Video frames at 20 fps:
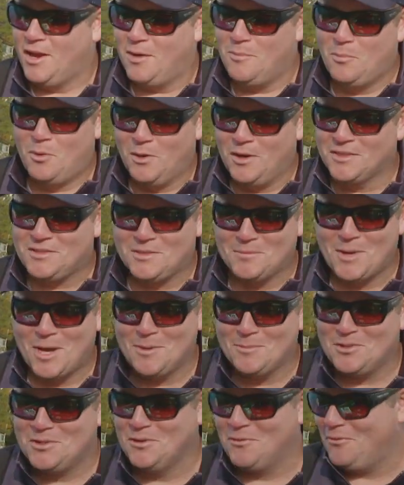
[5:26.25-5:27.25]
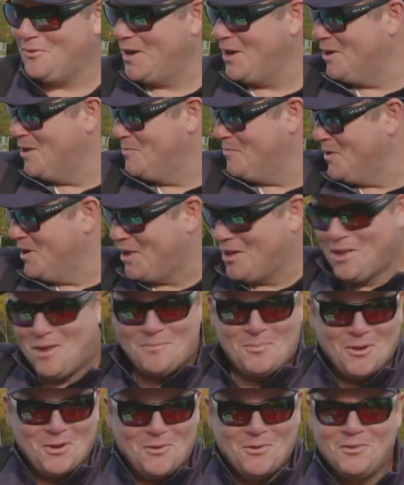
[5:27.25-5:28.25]
Boy, sometimes you'll find a big
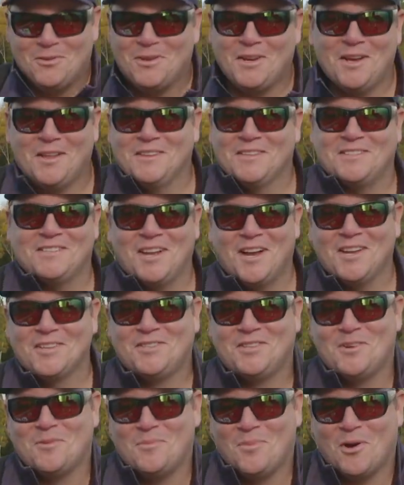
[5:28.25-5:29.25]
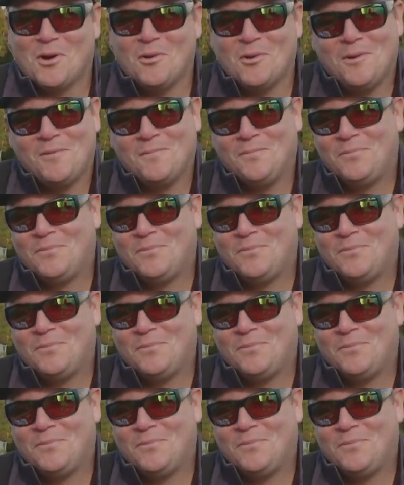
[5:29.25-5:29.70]
clump of coontail the size of your boat.